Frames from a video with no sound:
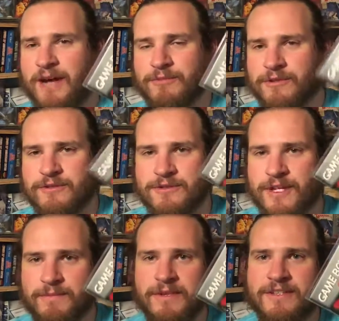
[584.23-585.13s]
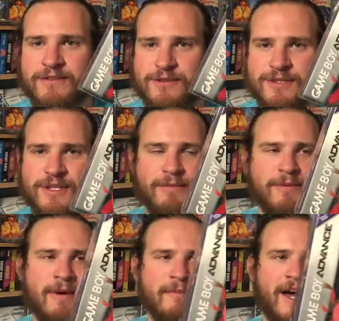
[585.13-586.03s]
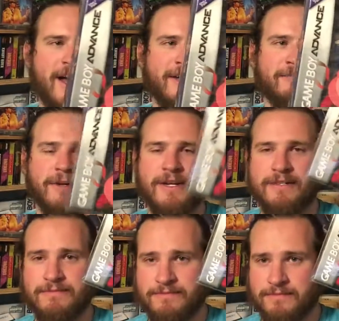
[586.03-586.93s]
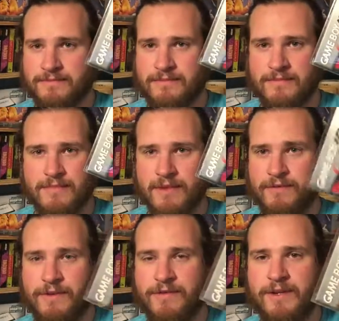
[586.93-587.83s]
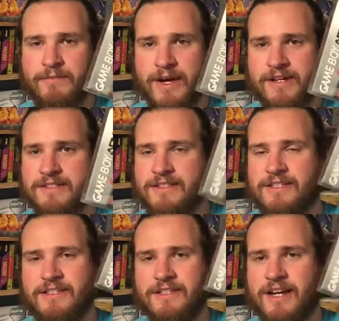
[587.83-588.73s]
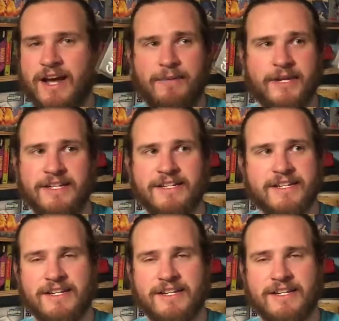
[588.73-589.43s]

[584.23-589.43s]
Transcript: I'm sure there's something that's just slipping my mind, but $15, I mean,